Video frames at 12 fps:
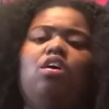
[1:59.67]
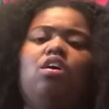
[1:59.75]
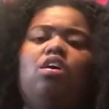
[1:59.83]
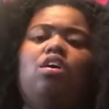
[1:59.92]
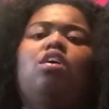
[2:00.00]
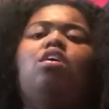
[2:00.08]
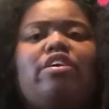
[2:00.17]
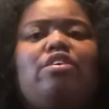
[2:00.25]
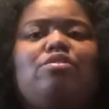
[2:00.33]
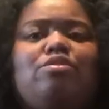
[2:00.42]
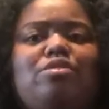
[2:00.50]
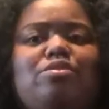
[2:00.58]
I started
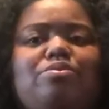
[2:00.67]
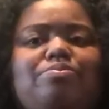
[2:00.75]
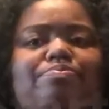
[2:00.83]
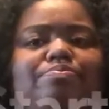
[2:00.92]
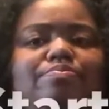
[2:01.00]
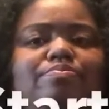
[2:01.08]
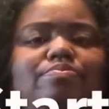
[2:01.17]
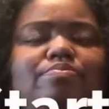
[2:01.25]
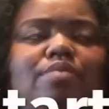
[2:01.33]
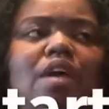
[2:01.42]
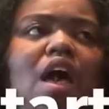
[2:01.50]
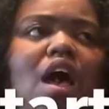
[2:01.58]
YouTube.
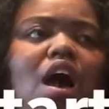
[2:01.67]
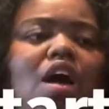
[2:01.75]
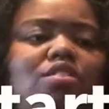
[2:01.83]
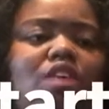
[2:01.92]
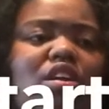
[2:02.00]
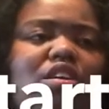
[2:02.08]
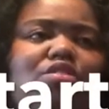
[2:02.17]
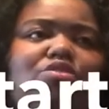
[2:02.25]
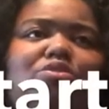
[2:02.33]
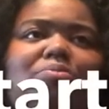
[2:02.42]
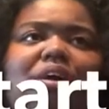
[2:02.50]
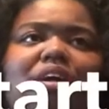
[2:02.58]
I started YouTube